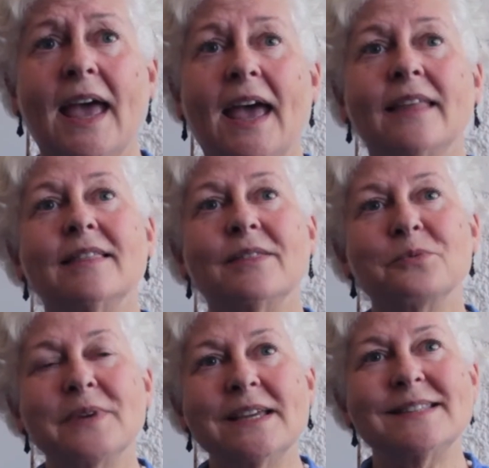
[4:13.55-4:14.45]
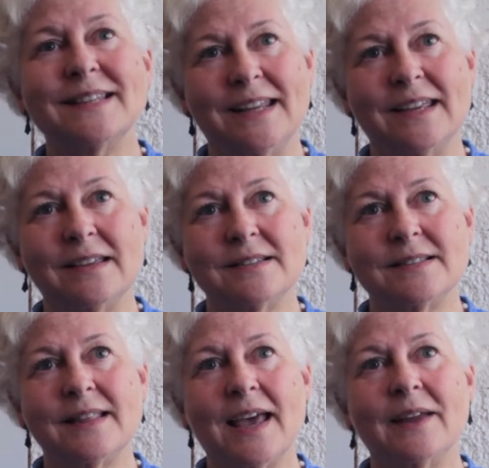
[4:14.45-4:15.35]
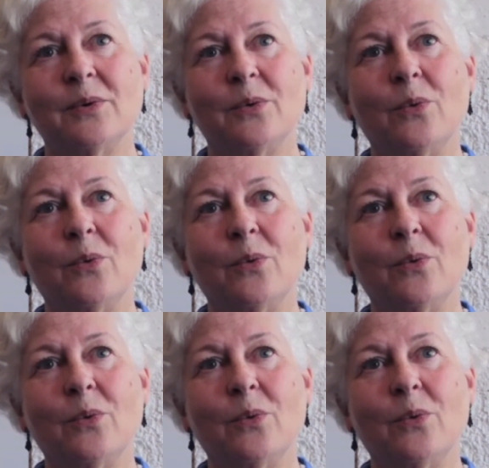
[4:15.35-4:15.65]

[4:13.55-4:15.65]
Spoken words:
And the reason is that